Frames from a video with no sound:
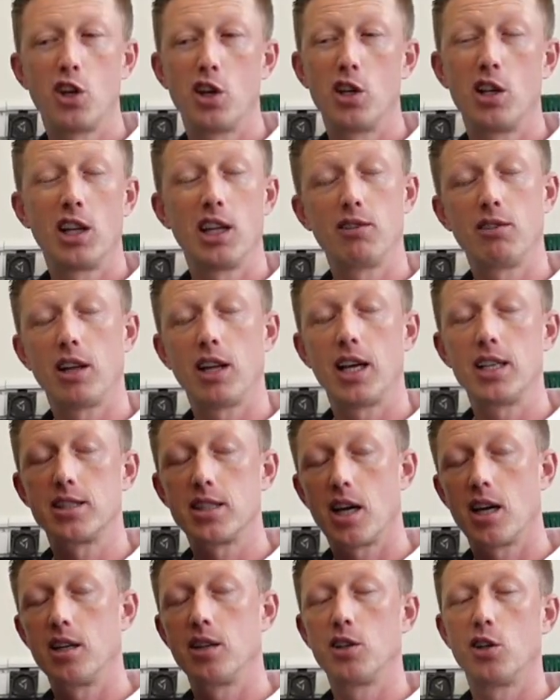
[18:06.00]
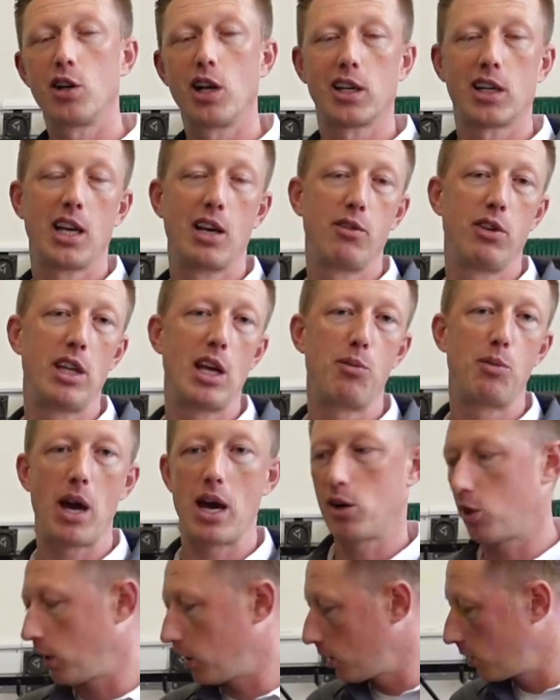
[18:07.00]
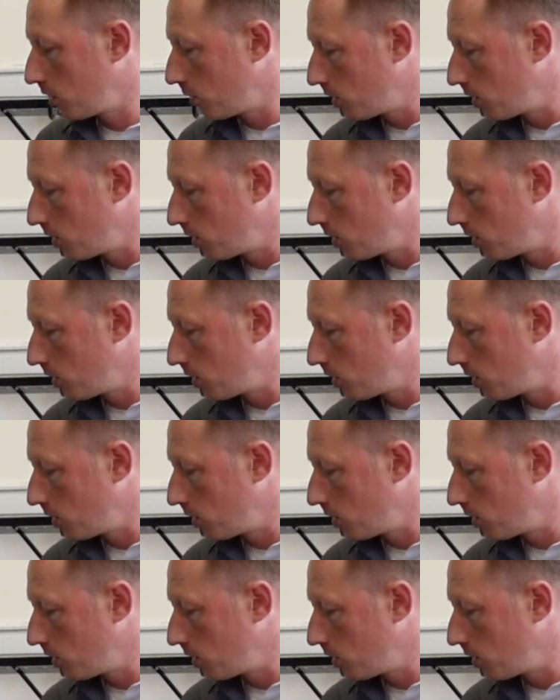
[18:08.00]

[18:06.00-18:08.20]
hood and leave the lights on, you're not going to have a dead battery.